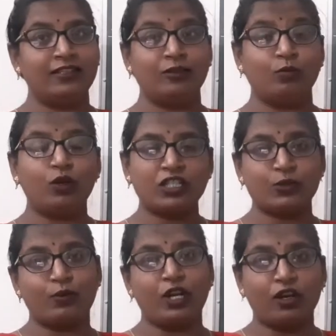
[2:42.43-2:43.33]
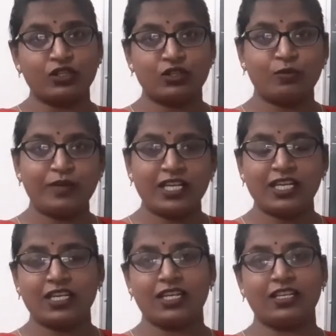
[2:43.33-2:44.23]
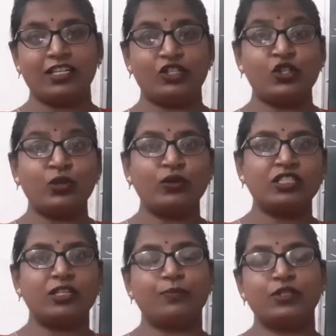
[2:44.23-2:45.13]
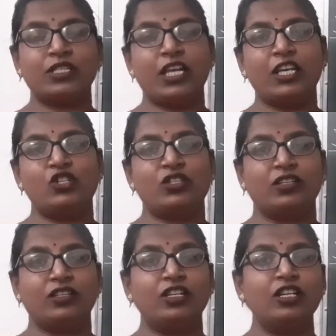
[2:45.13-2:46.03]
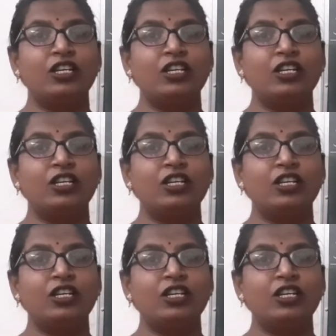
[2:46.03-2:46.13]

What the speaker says: Books belongs to me. It shows the possession.